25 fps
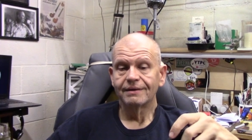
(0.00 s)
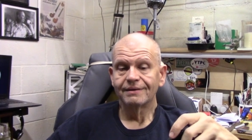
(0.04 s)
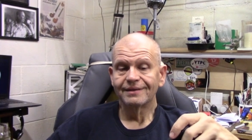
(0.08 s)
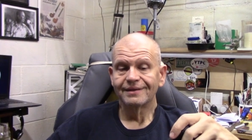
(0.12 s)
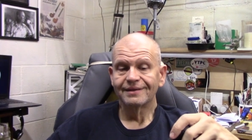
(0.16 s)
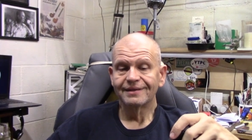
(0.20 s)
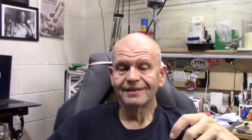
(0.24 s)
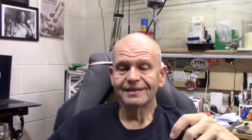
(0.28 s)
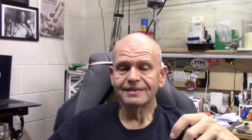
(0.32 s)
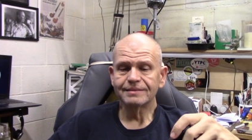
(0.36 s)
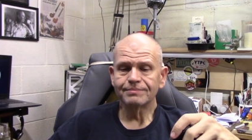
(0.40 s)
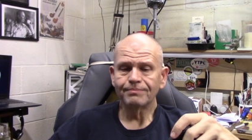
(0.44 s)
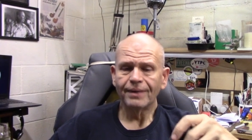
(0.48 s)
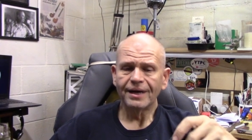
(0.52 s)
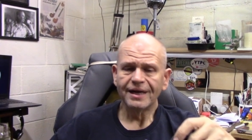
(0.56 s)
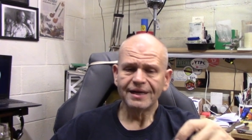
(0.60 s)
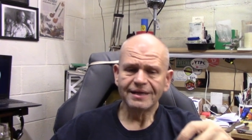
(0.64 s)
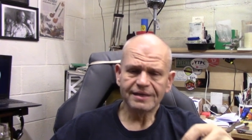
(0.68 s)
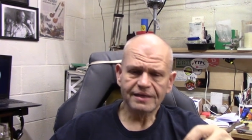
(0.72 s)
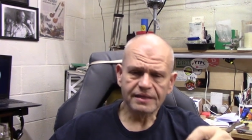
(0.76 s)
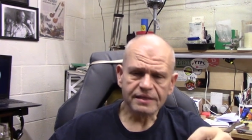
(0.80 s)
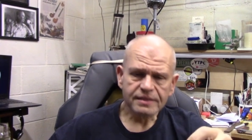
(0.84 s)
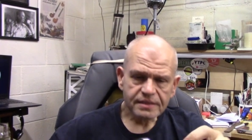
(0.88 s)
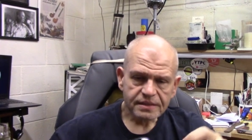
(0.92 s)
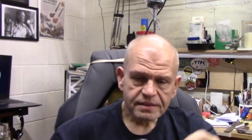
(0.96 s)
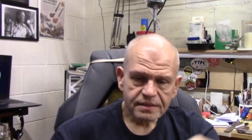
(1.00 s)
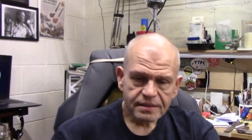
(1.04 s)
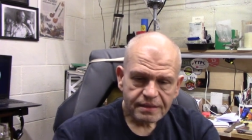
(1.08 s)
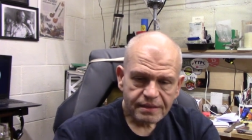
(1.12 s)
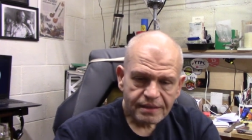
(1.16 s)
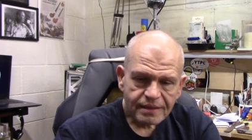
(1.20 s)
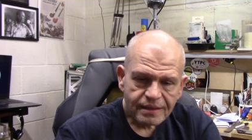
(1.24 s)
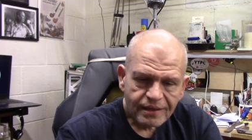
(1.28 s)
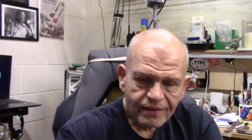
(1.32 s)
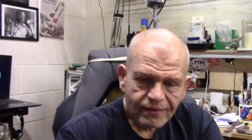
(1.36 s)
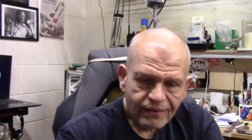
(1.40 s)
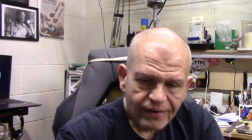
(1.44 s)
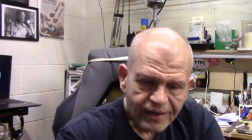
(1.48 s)
That's mindless.
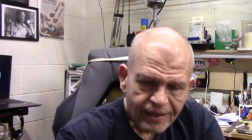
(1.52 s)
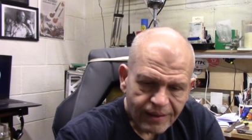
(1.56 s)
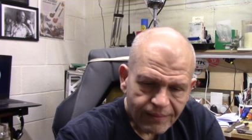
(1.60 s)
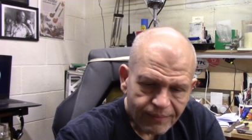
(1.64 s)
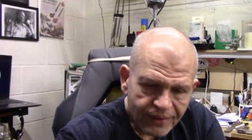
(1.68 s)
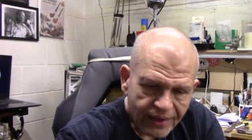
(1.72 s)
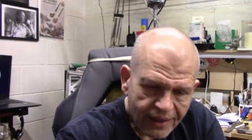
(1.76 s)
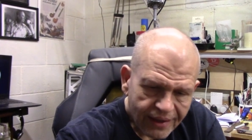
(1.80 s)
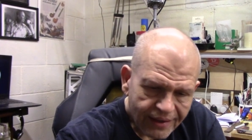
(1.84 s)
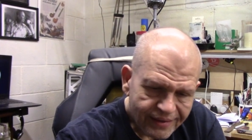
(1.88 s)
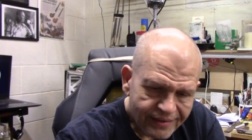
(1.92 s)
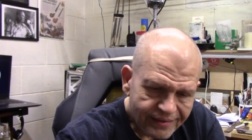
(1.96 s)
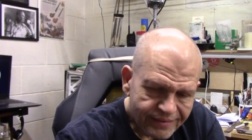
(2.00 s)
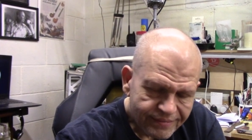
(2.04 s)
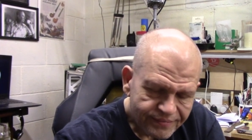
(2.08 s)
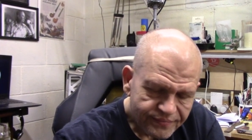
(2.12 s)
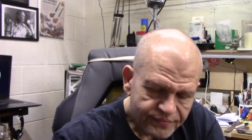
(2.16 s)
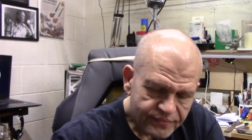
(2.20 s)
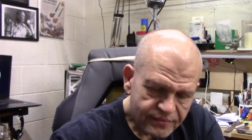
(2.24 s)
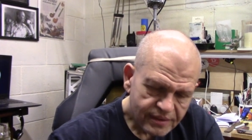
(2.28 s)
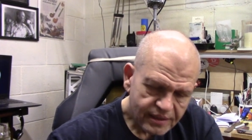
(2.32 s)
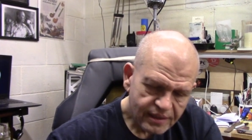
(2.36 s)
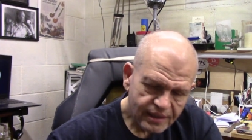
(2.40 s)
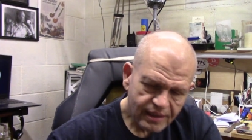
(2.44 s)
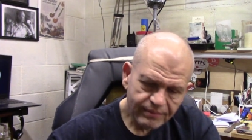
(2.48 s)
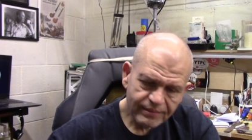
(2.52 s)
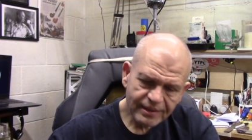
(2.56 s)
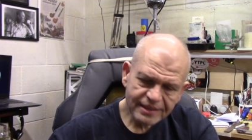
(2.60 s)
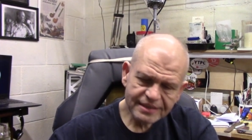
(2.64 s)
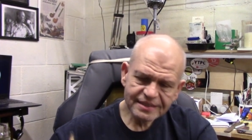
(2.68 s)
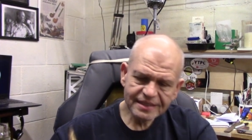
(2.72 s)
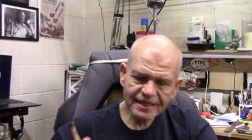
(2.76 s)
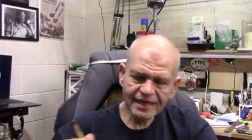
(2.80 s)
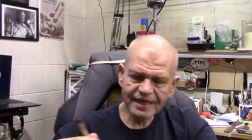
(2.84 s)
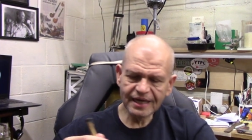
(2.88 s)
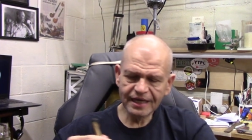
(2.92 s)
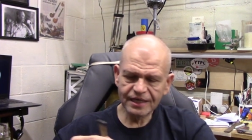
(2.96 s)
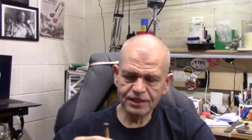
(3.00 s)
You know, and I'm not
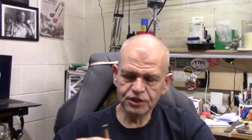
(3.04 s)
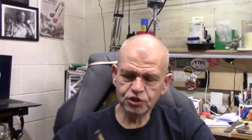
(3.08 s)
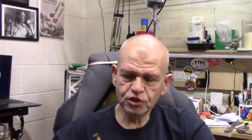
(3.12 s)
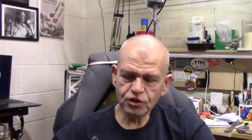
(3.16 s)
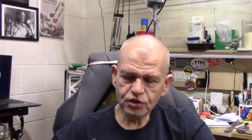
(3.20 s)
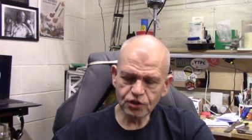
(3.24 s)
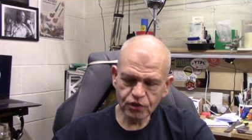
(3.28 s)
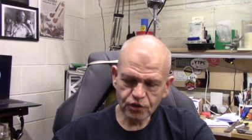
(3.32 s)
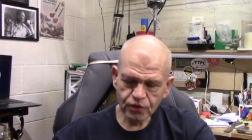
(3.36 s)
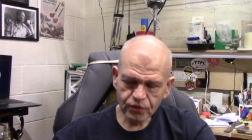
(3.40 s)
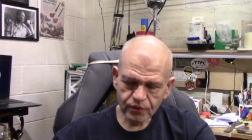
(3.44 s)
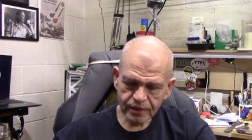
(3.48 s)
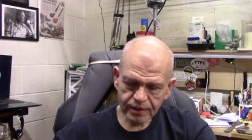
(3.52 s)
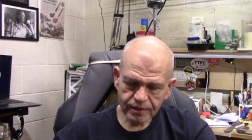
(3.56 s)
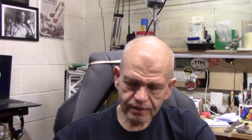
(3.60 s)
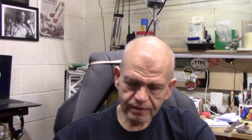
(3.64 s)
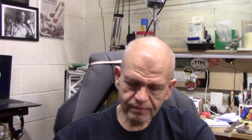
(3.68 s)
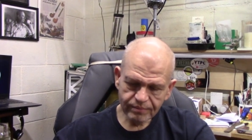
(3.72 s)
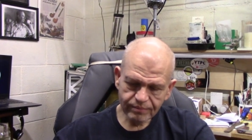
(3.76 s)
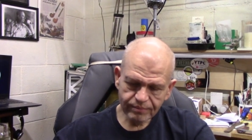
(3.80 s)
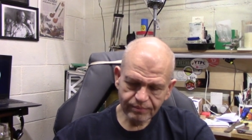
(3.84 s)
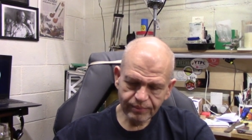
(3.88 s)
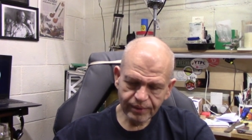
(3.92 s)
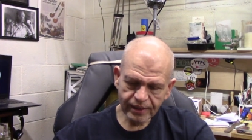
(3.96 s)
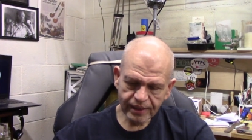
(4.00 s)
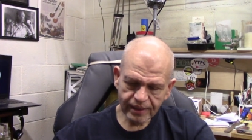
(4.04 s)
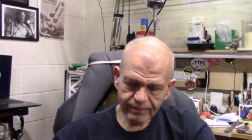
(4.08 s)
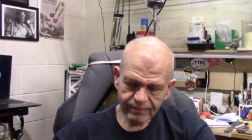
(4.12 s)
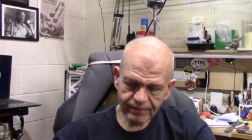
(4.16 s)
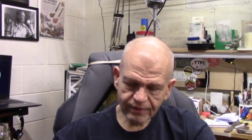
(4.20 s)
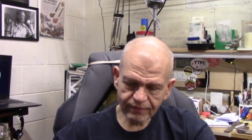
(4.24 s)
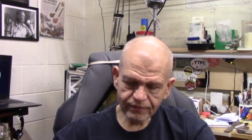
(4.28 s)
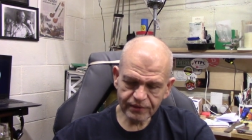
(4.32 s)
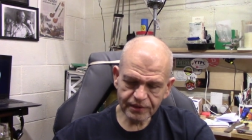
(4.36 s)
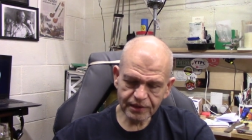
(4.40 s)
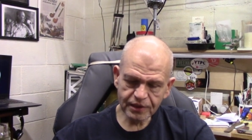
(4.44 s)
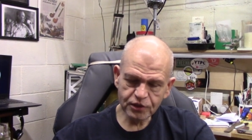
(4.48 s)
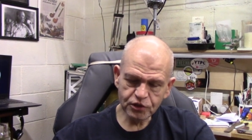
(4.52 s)
saying I shouldn't do it, but I'm not
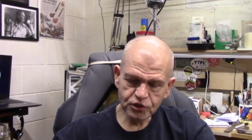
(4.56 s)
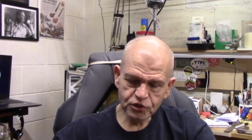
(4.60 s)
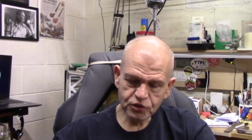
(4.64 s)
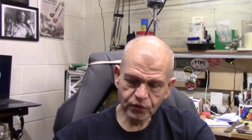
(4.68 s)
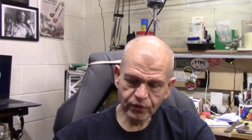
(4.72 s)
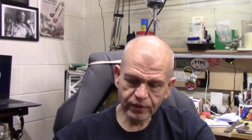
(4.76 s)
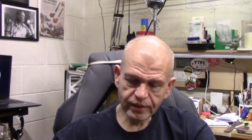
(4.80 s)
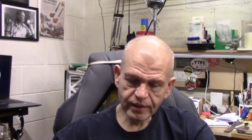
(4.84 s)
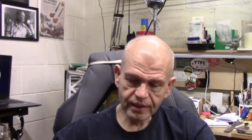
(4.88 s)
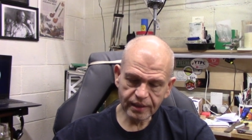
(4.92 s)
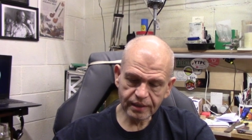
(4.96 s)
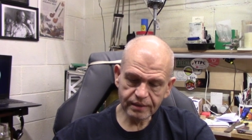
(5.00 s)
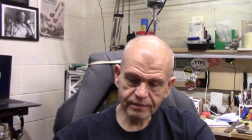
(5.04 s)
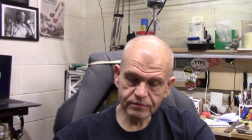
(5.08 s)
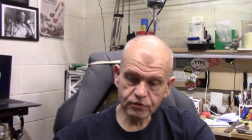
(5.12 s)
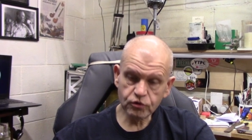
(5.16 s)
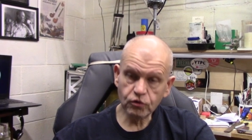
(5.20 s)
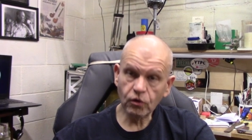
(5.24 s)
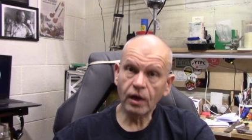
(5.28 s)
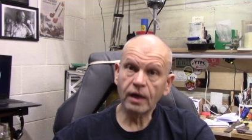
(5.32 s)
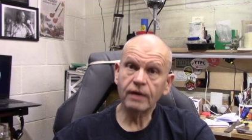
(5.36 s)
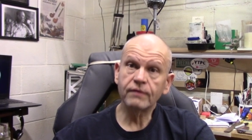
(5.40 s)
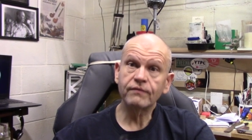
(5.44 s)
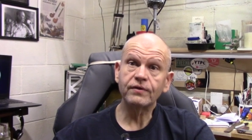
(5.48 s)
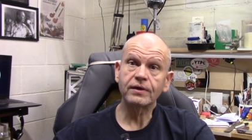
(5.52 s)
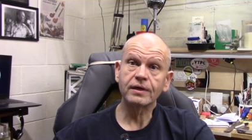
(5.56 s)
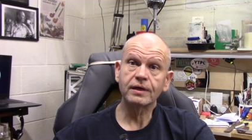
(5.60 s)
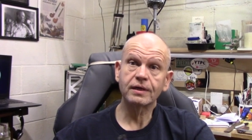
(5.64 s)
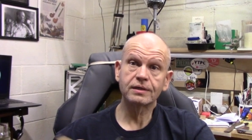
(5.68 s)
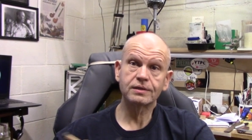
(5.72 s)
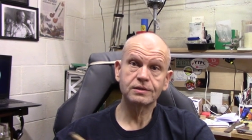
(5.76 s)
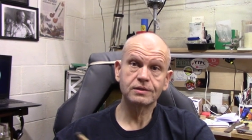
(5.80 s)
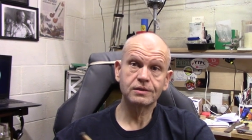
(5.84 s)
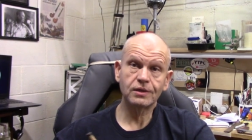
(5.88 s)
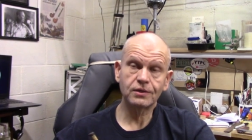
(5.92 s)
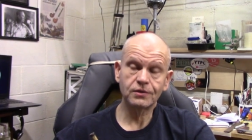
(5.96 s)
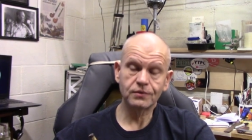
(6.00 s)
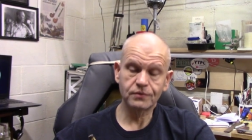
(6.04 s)
really enjoying it. Driving is
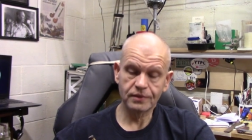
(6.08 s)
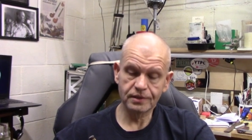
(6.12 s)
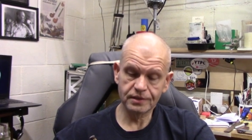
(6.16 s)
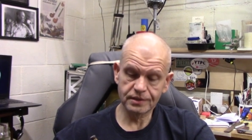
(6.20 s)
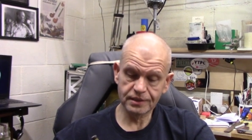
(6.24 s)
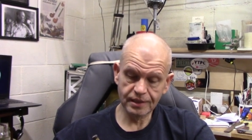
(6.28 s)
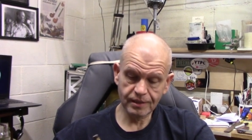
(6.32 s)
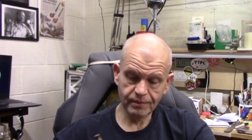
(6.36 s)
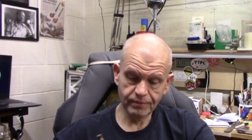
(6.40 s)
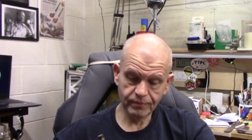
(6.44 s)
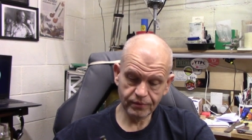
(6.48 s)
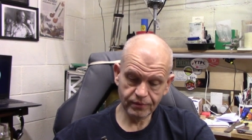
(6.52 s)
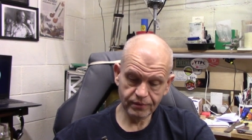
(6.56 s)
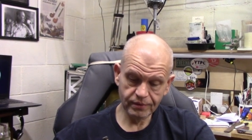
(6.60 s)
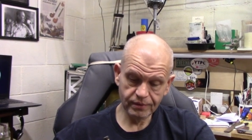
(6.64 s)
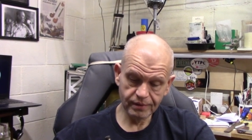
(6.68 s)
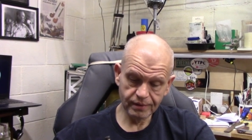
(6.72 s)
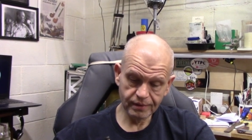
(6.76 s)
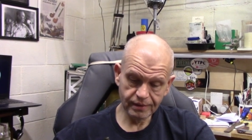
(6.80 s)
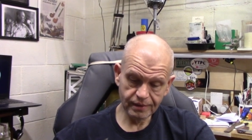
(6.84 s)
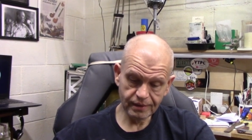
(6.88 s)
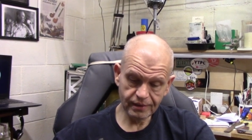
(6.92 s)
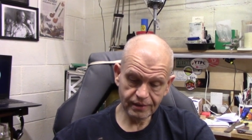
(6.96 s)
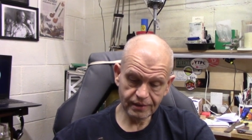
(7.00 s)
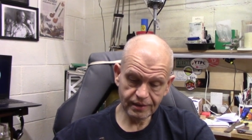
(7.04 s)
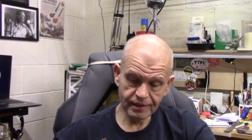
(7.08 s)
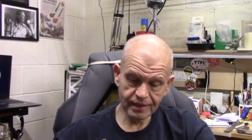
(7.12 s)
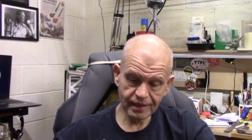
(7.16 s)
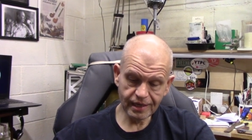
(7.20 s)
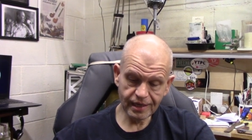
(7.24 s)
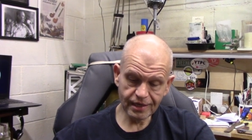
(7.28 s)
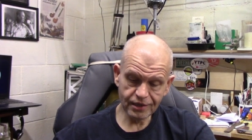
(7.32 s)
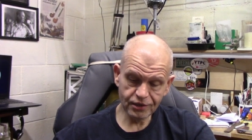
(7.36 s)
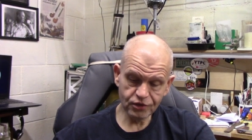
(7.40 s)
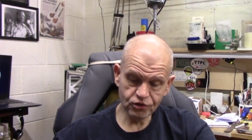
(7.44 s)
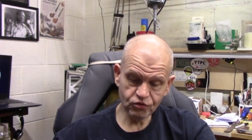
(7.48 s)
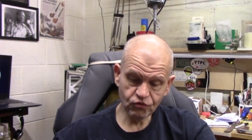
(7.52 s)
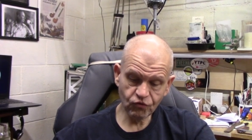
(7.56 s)
another example. You know, you
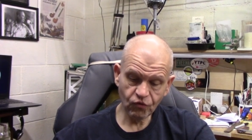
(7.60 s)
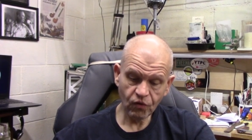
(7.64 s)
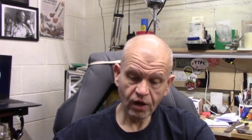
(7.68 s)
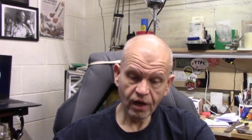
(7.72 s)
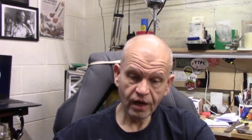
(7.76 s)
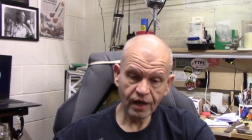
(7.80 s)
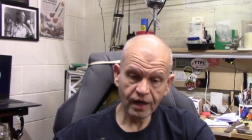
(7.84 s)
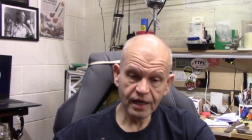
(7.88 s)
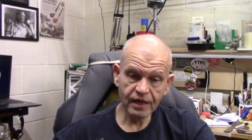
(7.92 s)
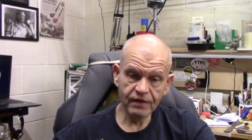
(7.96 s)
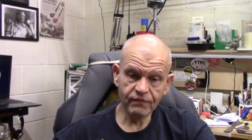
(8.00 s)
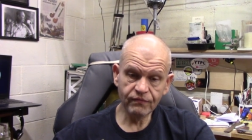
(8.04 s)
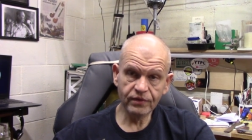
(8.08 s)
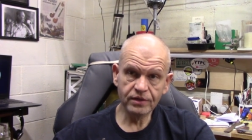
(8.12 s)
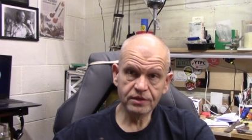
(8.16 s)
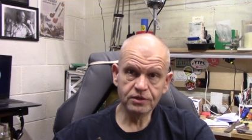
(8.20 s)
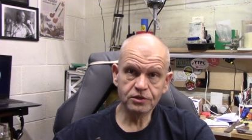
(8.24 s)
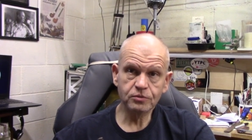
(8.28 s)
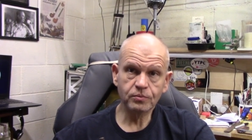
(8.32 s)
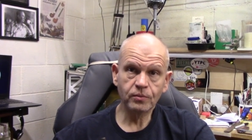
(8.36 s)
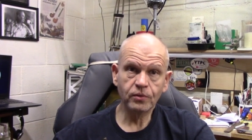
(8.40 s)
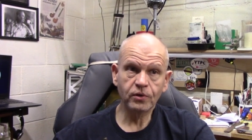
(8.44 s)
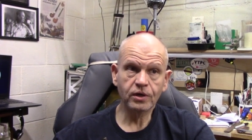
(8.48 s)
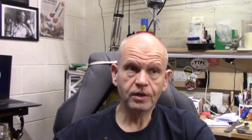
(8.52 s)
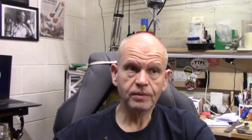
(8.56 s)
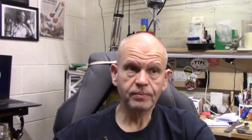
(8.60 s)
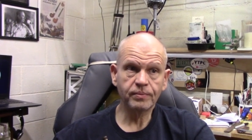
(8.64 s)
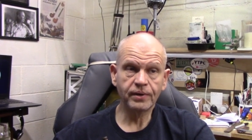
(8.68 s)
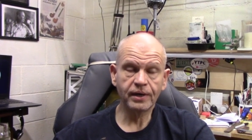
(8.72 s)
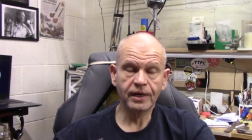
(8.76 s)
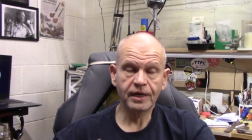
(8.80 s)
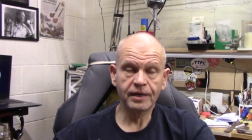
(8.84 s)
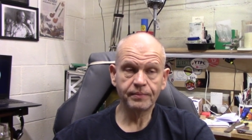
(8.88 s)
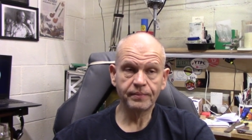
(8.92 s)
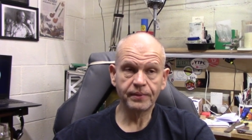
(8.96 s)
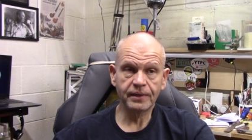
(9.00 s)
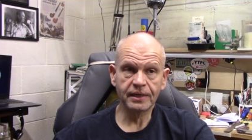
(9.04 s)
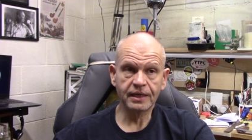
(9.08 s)
can't drive and smoke a
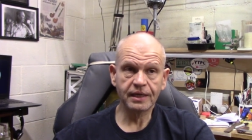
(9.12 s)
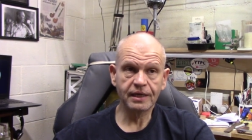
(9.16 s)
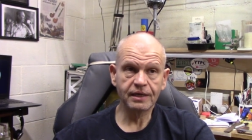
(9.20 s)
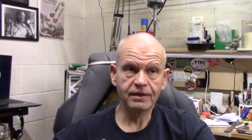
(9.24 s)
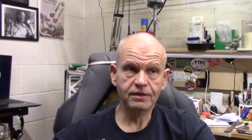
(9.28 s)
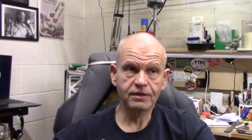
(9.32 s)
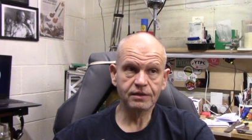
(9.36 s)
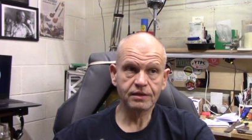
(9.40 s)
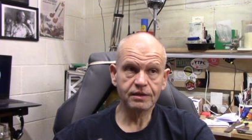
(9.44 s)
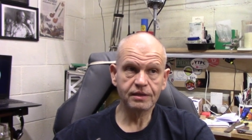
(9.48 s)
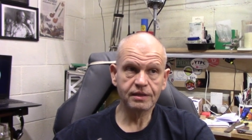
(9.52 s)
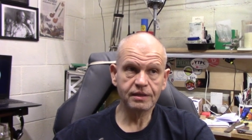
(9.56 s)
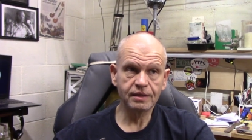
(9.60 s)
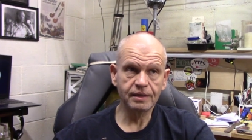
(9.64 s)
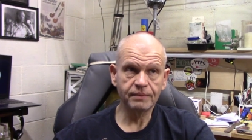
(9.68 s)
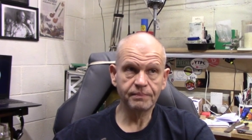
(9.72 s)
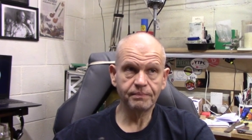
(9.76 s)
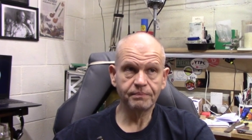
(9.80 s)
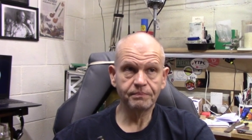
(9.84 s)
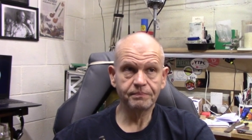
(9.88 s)
pipe and get the,